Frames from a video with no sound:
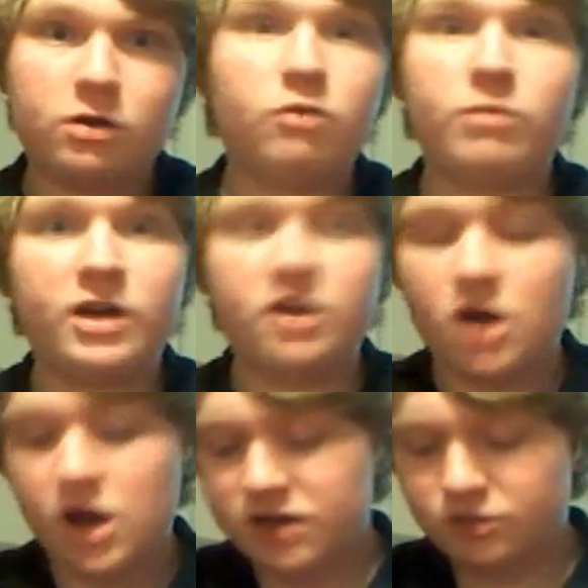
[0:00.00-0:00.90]
oh my
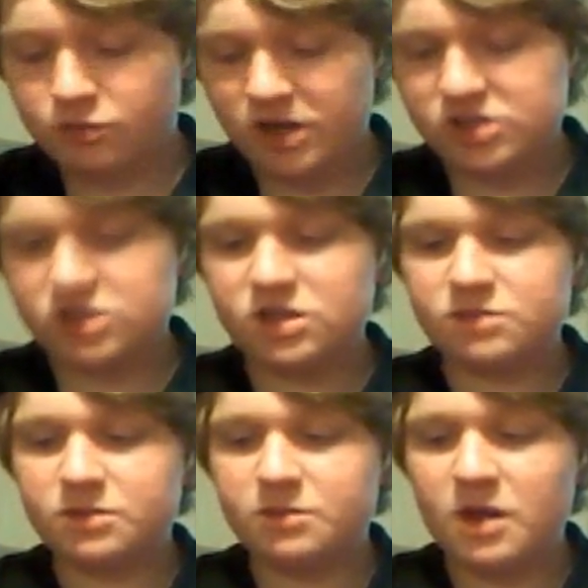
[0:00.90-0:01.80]
god, I just wasted this
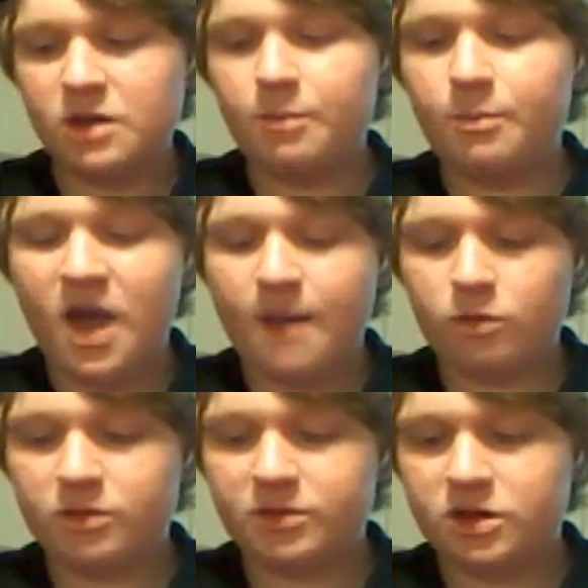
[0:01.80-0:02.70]
much ammo, but